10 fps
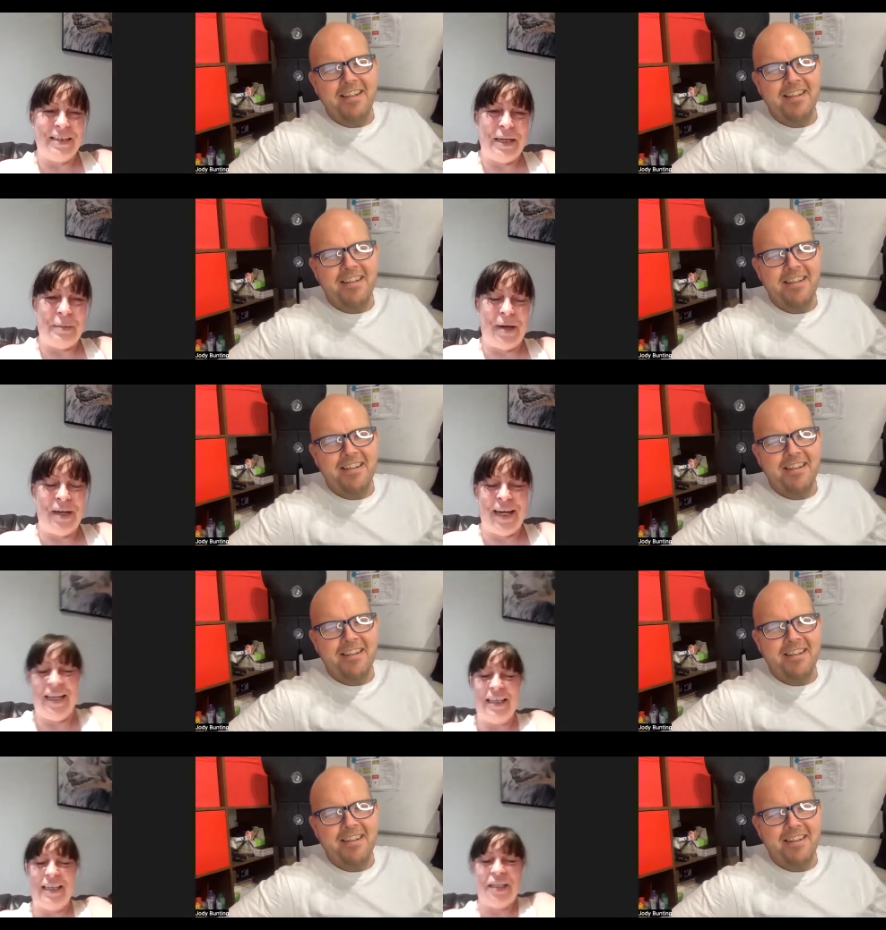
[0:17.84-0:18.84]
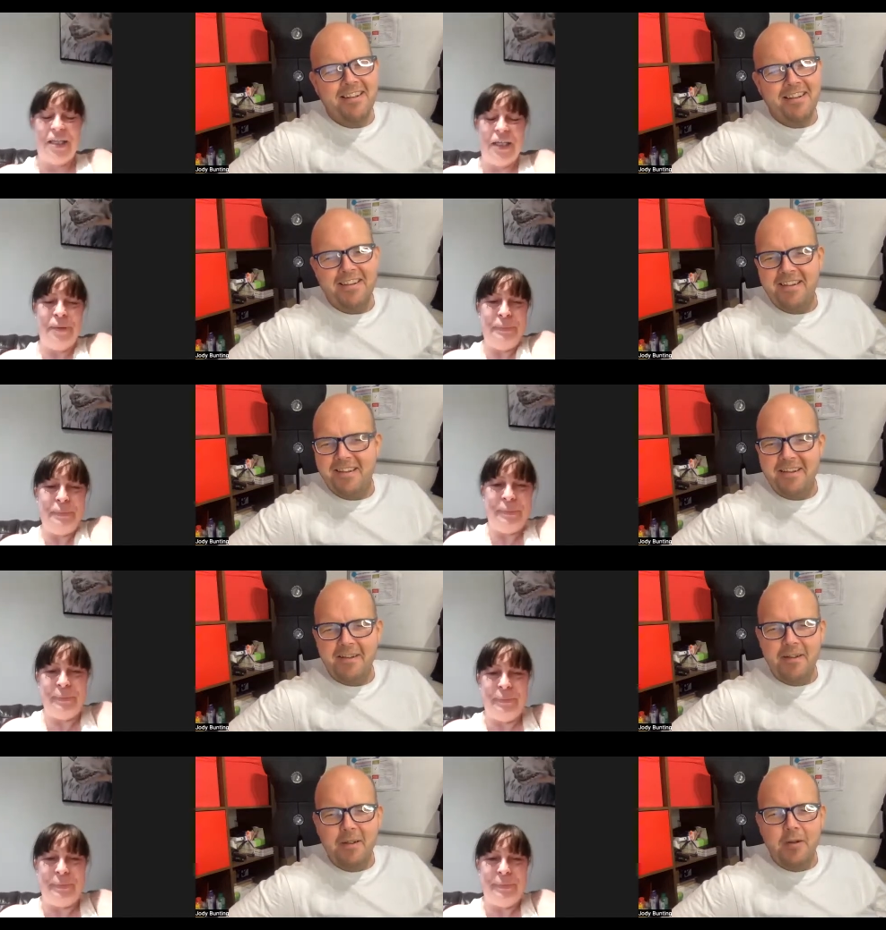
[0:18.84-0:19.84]
Speaker 1: I'm okay, thank you.
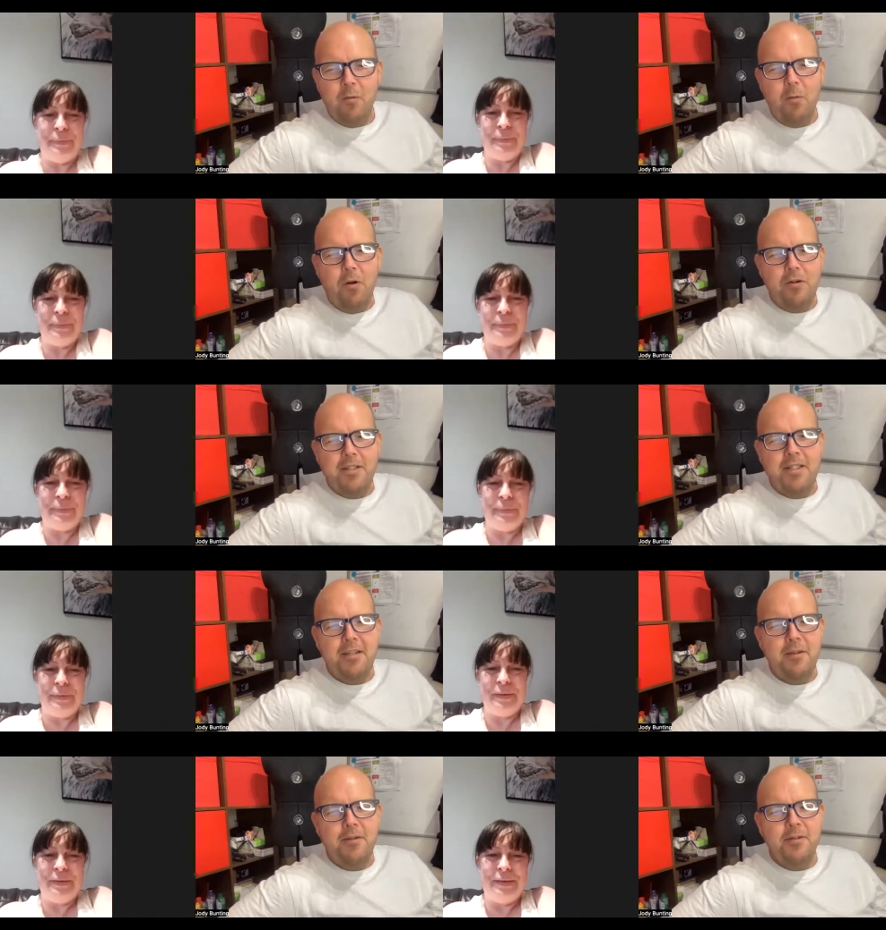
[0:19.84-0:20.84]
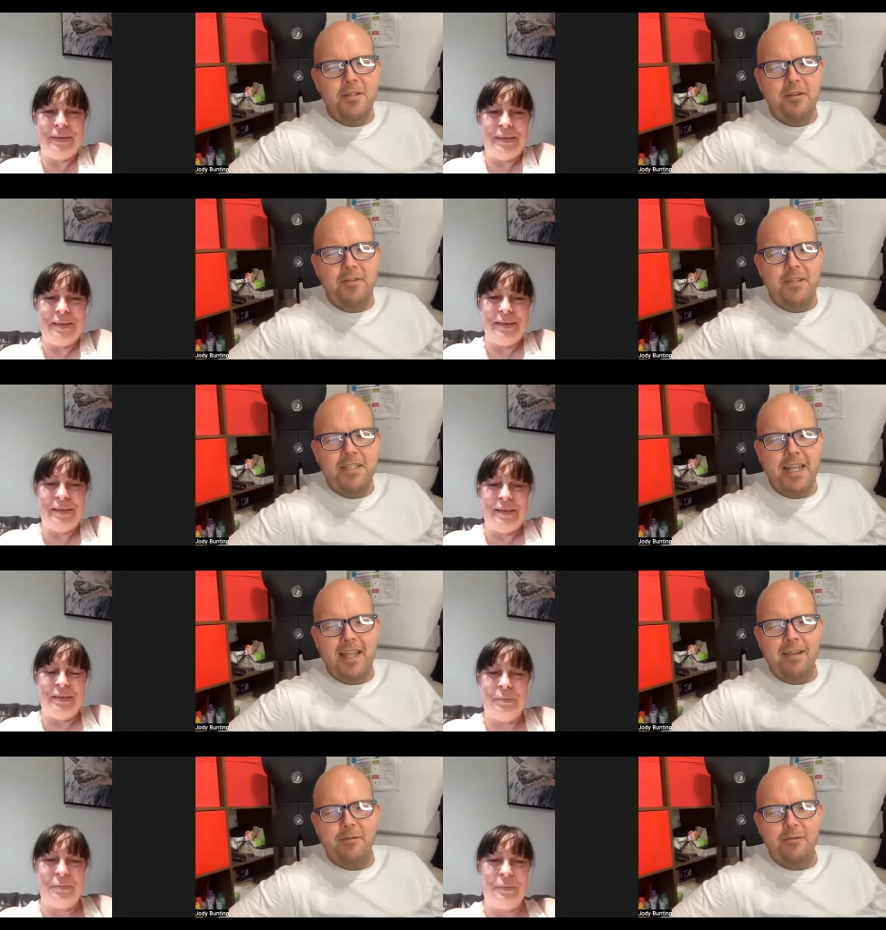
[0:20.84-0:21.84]
What's the news on the
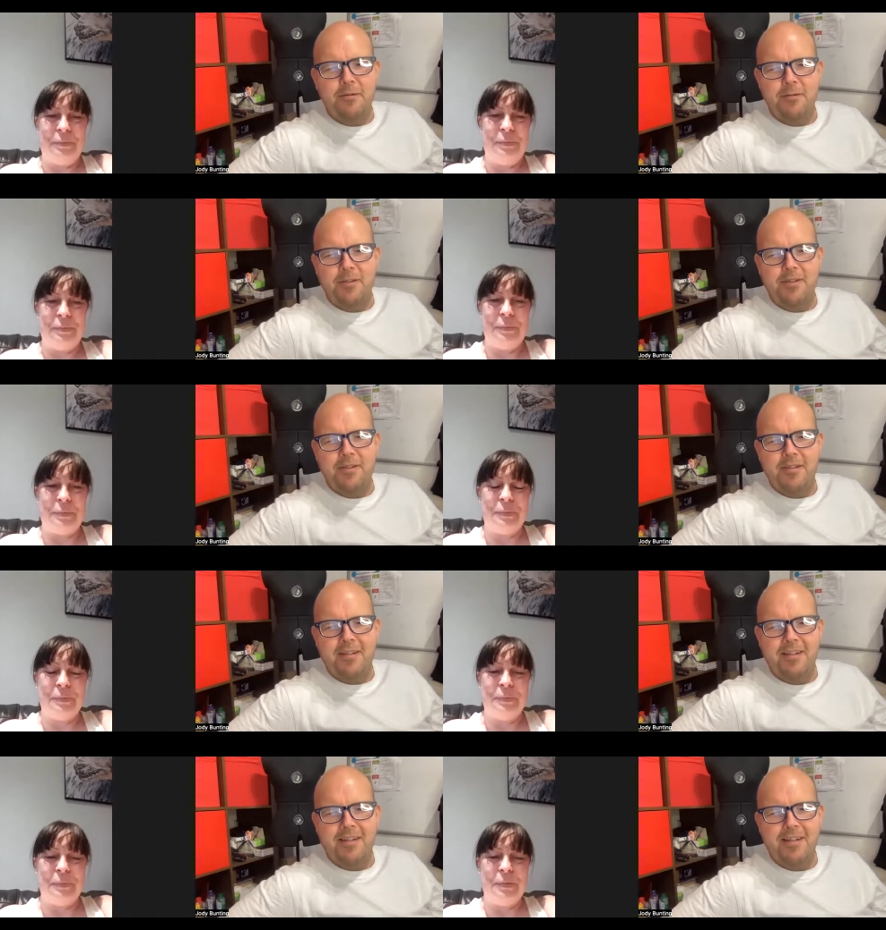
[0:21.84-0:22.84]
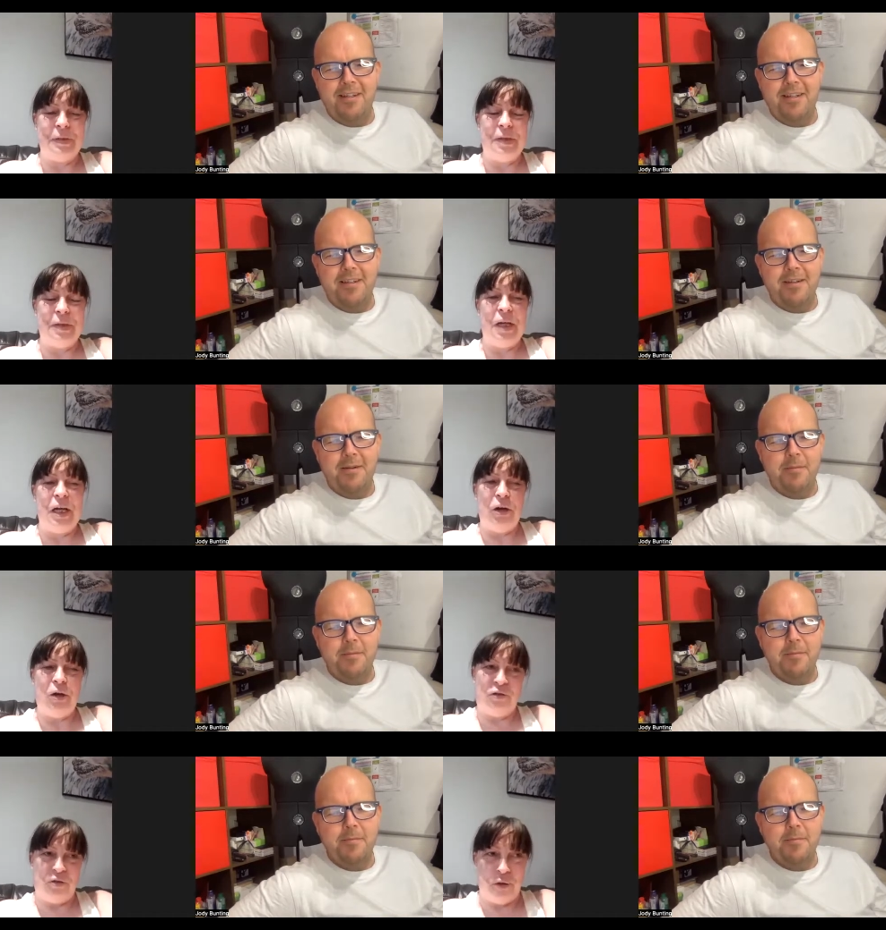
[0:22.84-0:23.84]
scales?
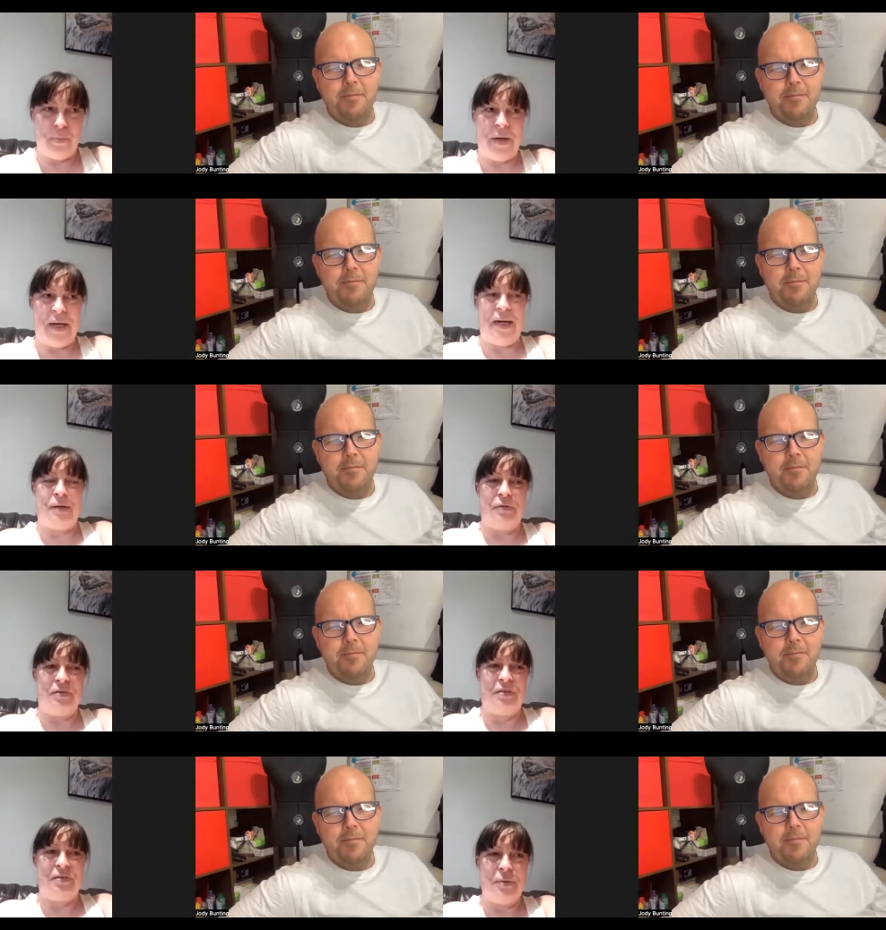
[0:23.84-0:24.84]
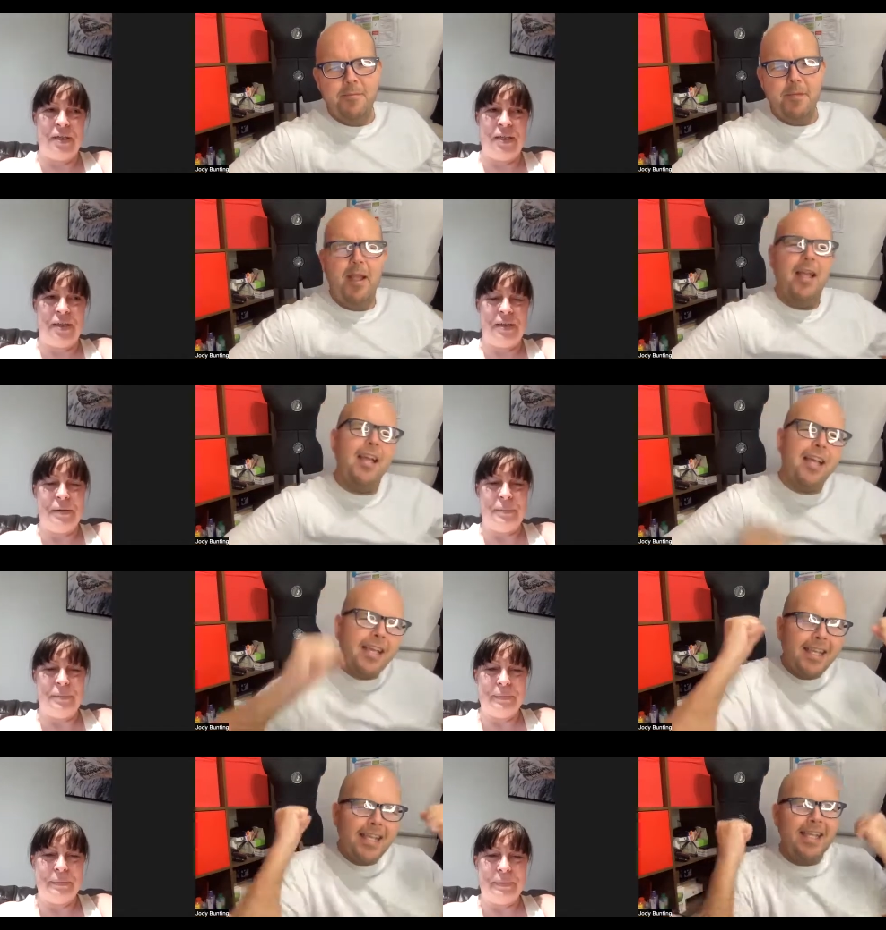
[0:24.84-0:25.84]
Speaker 2: It's two pounds this week.
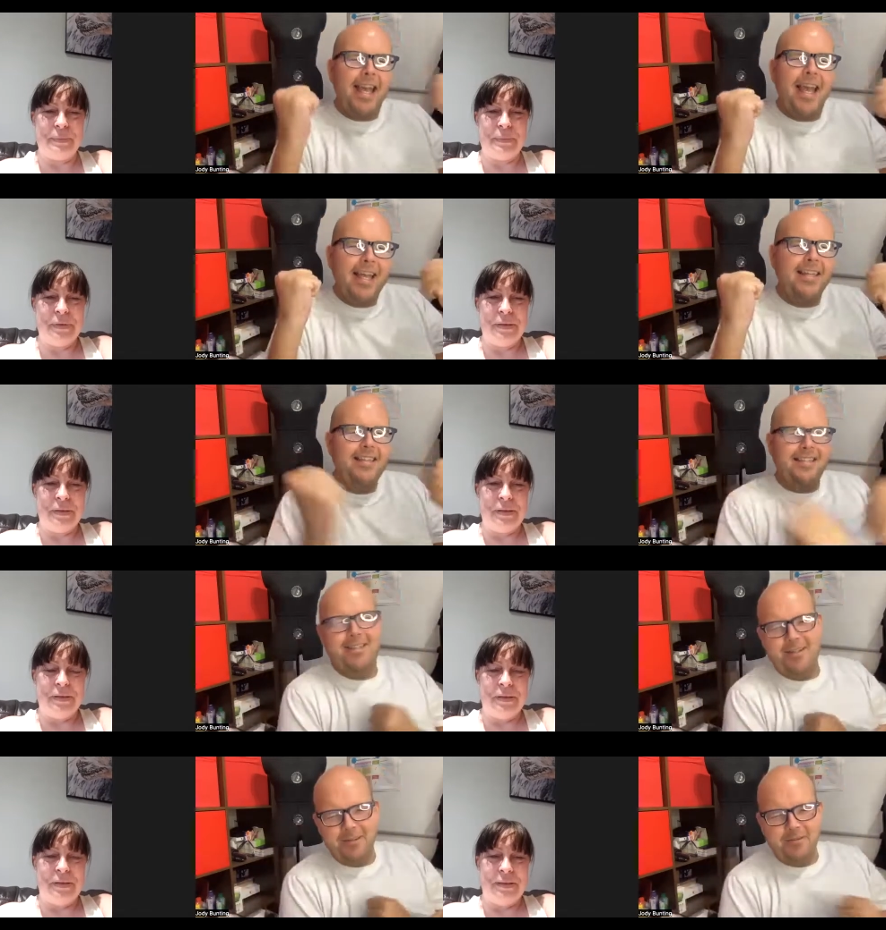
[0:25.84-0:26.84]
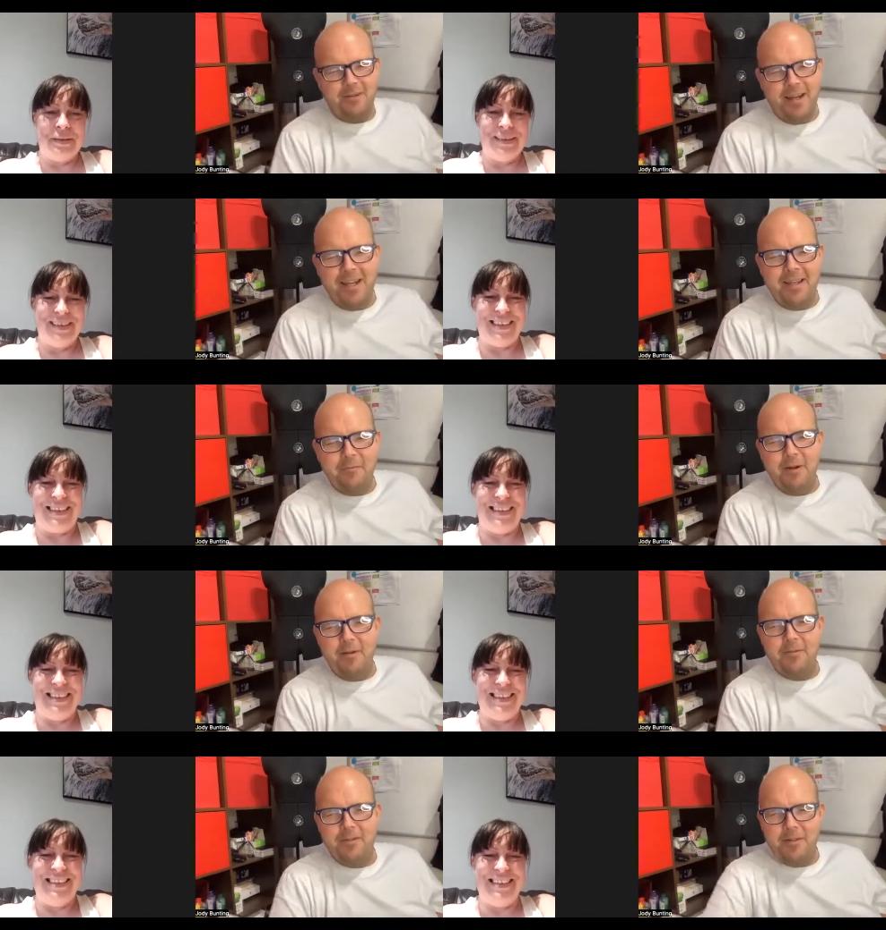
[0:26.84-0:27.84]
Speaker 1: Yes, great.
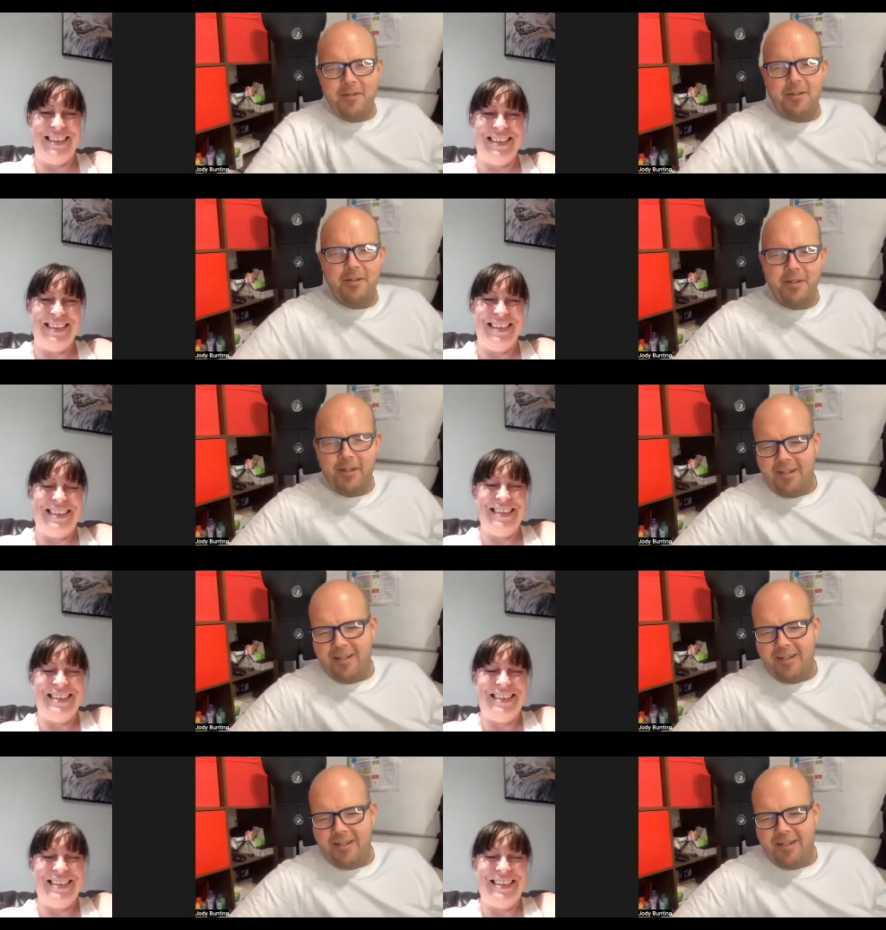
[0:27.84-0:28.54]
Well done.